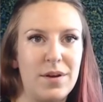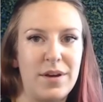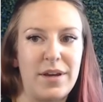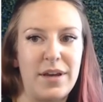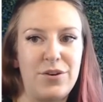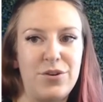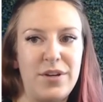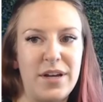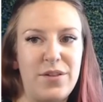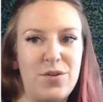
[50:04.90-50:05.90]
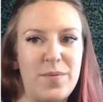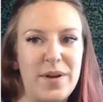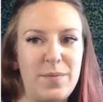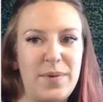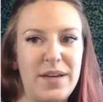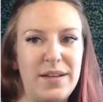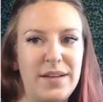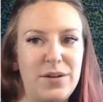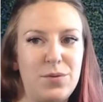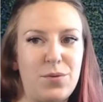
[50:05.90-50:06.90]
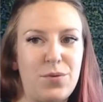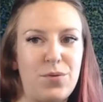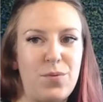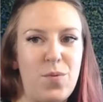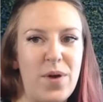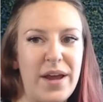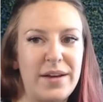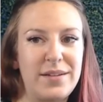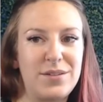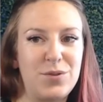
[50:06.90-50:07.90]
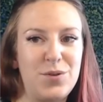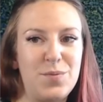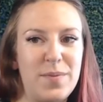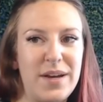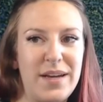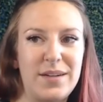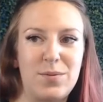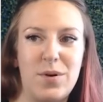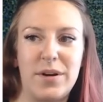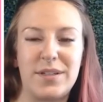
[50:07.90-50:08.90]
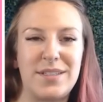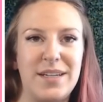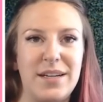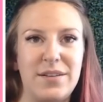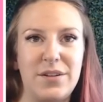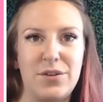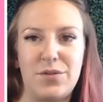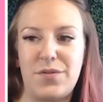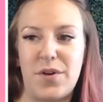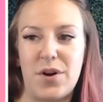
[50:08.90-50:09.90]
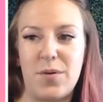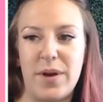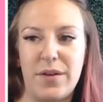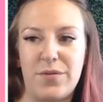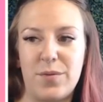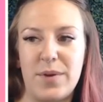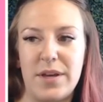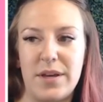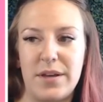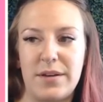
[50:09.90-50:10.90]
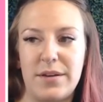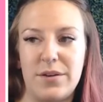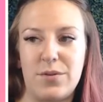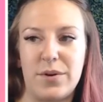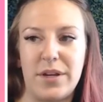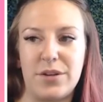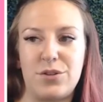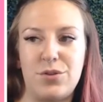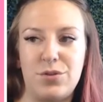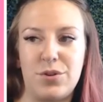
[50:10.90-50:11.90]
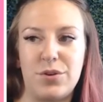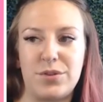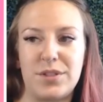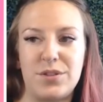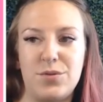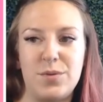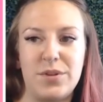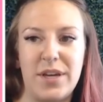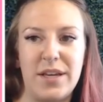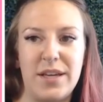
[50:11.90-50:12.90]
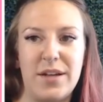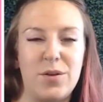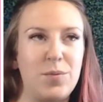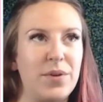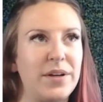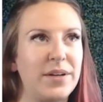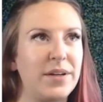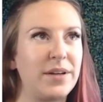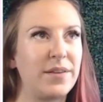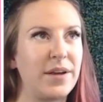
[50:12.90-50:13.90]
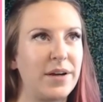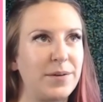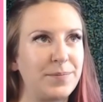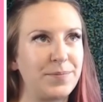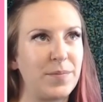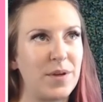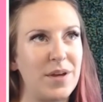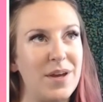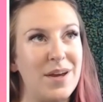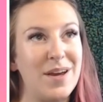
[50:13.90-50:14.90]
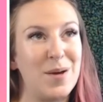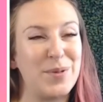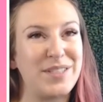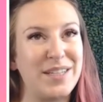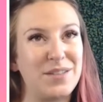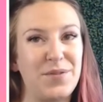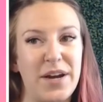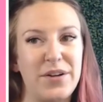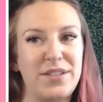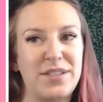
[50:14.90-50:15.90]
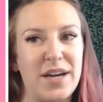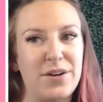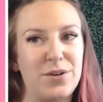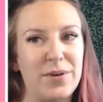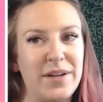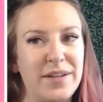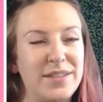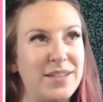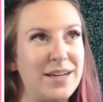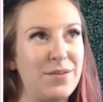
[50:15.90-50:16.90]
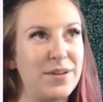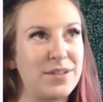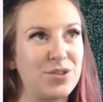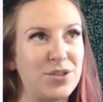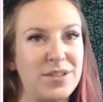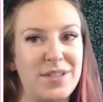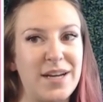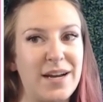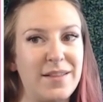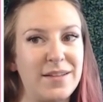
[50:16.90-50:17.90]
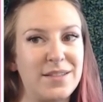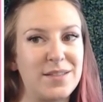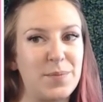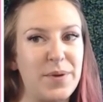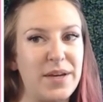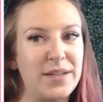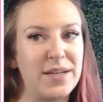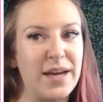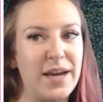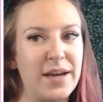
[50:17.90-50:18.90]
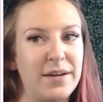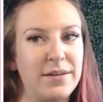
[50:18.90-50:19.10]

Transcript: Again, your yellow might be a little wet, so you might want to stay a little far away from it. You don't want to get too close because you will get yellow blended in there. But see, it's very subtle, right? Like, see how this is just the tan, this is the pink tan.